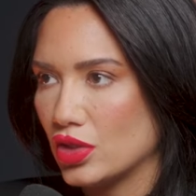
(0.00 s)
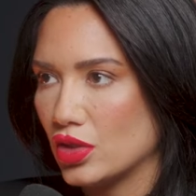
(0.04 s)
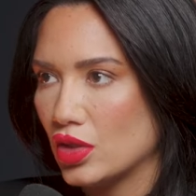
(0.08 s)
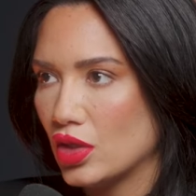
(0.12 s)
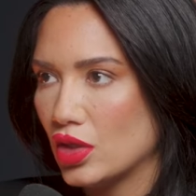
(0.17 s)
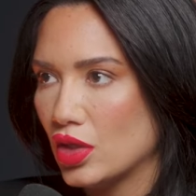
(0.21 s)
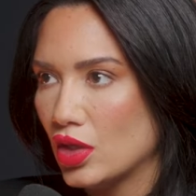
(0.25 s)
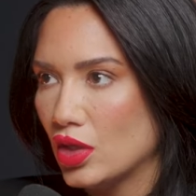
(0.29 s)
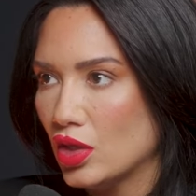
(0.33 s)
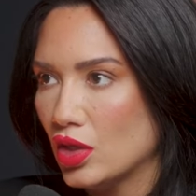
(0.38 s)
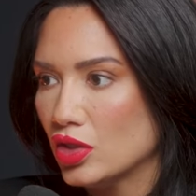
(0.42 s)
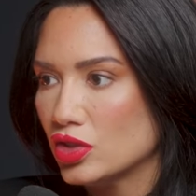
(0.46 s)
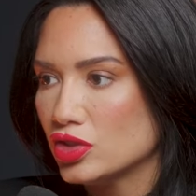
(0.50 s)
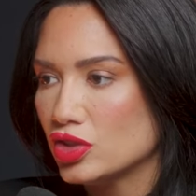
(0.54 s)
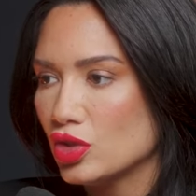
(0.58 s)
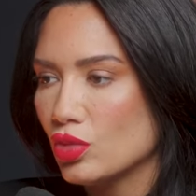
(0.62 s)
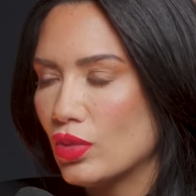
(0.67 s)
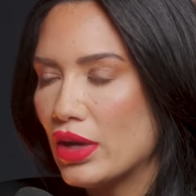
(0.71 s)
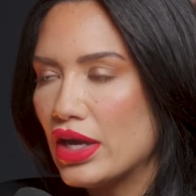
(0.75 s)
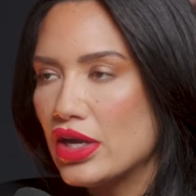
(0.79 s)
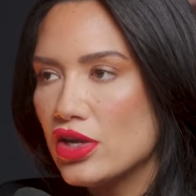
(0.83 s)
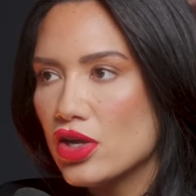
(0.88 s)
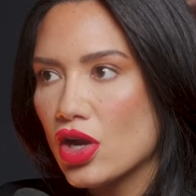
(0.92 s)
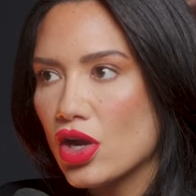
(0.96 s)
Mm. So
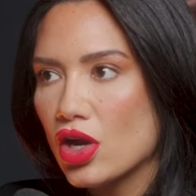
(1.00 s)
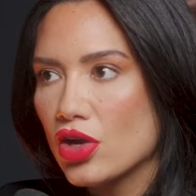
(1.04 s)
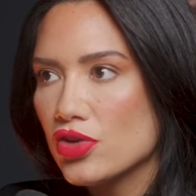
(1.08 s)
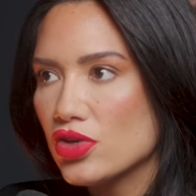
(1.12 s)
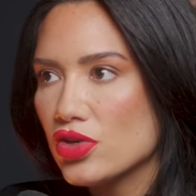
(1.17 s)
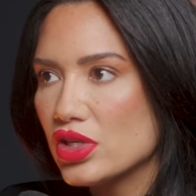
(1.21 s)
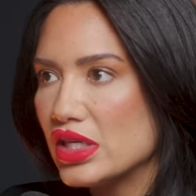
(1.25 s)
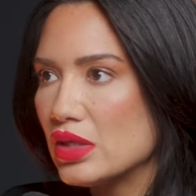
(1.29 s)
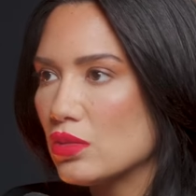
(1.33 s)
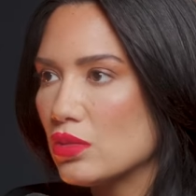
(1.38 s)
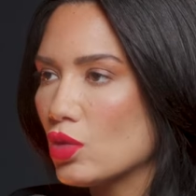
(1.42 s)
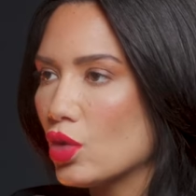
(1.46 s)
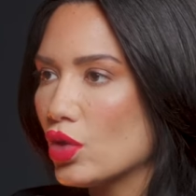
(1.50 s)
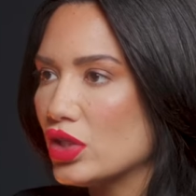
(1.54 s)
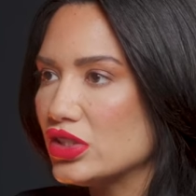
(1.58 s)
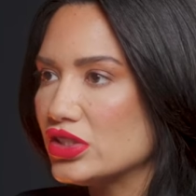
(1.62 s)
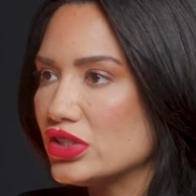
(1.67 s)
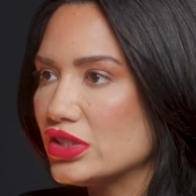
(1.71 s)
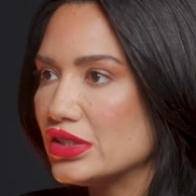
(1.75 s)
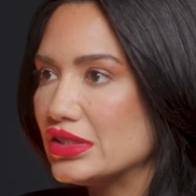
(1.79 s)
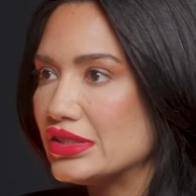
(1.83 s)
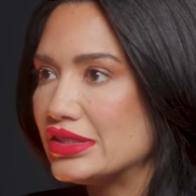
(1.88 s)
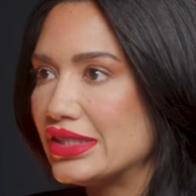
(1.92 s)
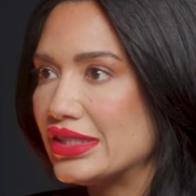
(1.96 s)
why are you keep going to
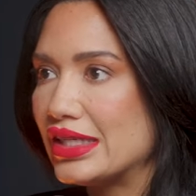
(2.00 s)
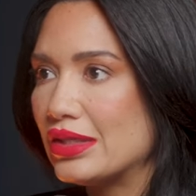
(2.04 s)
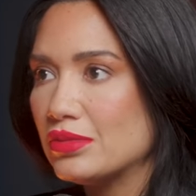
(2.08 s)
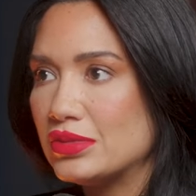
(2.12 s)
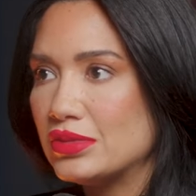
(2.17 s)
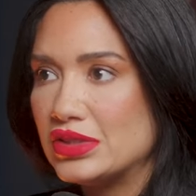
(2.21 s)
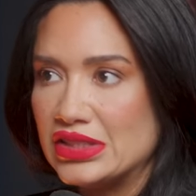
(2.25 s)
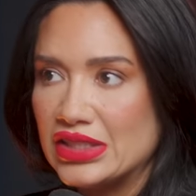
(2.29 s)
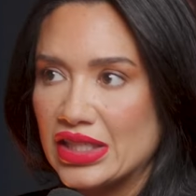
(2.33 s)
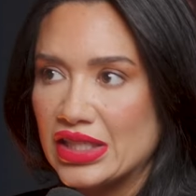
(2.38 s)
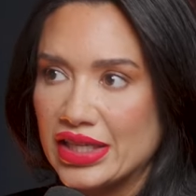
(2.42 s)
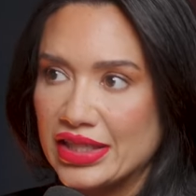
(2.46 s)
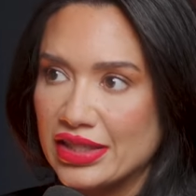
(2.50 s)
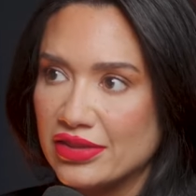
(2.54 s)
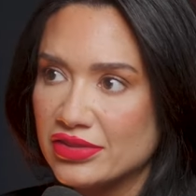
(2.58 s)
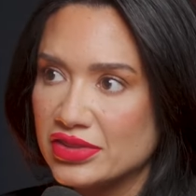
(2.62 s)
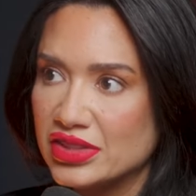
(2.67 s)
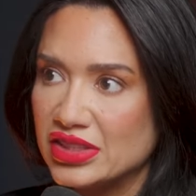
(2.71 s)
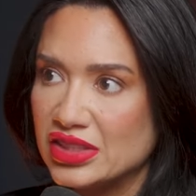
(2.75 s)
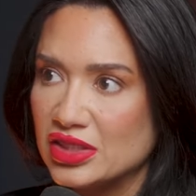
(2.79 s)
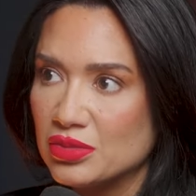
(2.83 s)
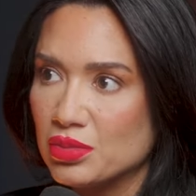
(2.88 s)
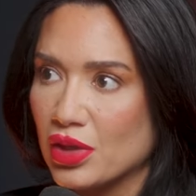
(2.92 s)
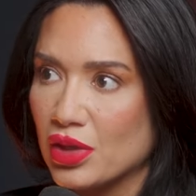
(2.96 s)
the same
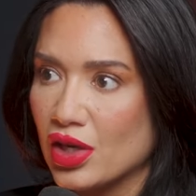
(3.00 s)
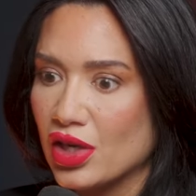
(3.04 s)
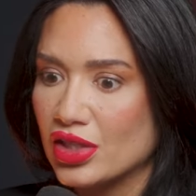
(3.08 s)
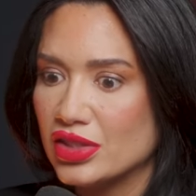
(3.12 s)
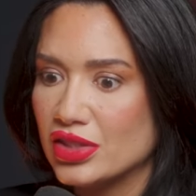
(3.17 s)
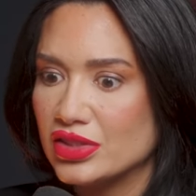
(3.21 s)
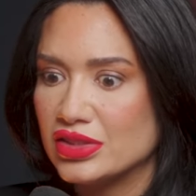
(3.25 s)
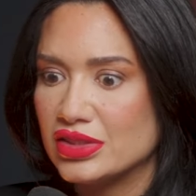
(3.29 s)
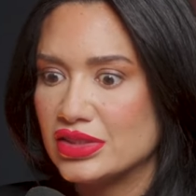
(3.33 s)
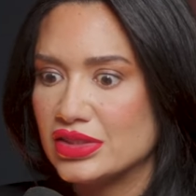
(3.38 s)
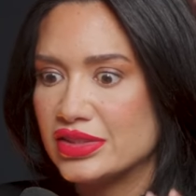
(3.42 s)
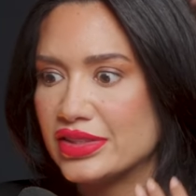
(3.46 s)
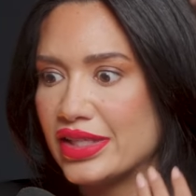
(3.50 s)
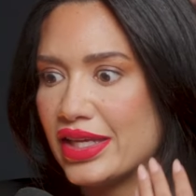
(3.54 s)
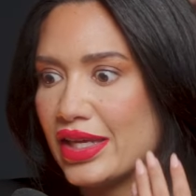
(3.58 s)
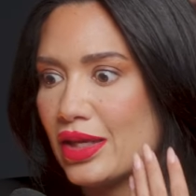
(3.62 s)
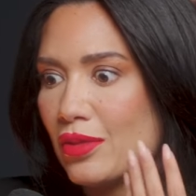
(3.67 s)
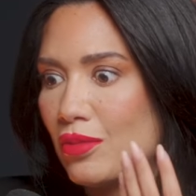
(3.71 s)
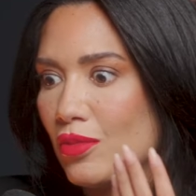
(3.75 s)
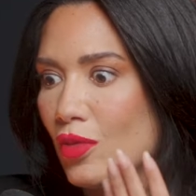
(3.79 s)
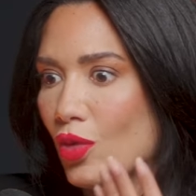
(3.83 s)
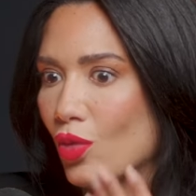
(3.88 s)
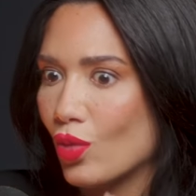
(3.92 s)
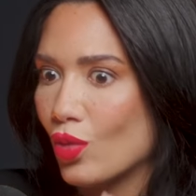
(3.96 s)
DIFC bars, the
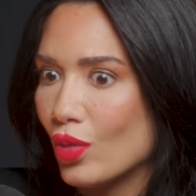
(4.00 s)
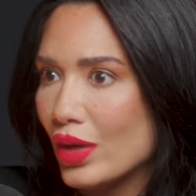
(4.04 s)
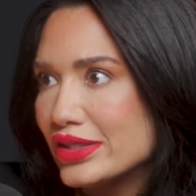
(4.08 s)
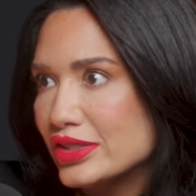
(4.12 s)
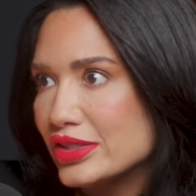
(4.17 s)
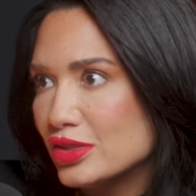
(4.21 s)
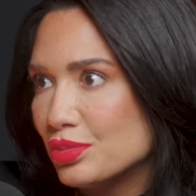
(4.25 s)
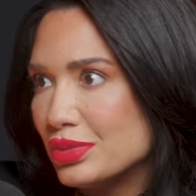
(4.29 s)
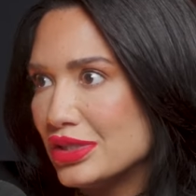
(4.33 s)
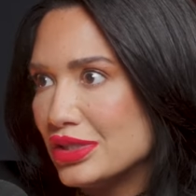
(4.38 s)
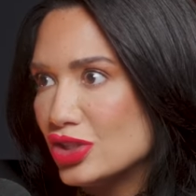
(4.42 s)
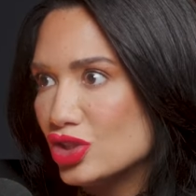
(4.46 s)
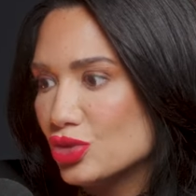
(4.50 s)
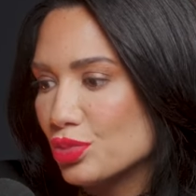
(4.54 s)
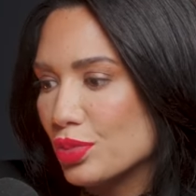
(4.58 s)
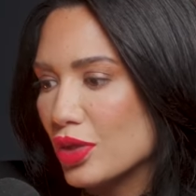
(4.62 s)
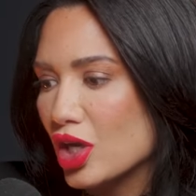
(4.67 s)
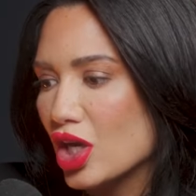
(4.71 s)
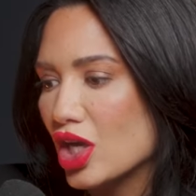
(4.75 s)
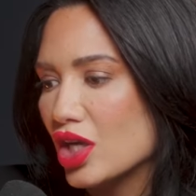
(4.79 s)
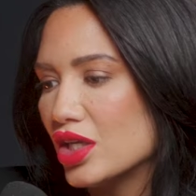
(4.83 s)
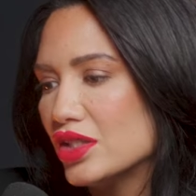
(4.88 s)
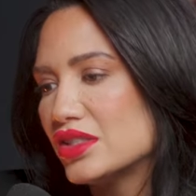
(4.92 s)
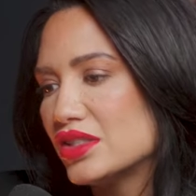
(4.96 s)
same West Beach
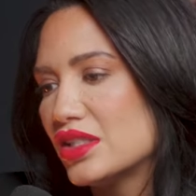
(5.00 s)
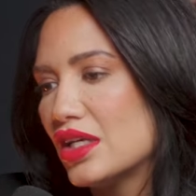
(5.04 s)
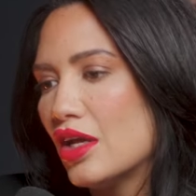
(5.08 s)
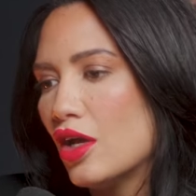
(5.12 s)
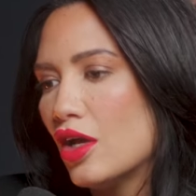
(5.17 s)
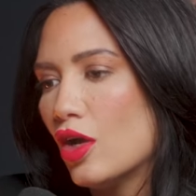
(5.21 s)
bars?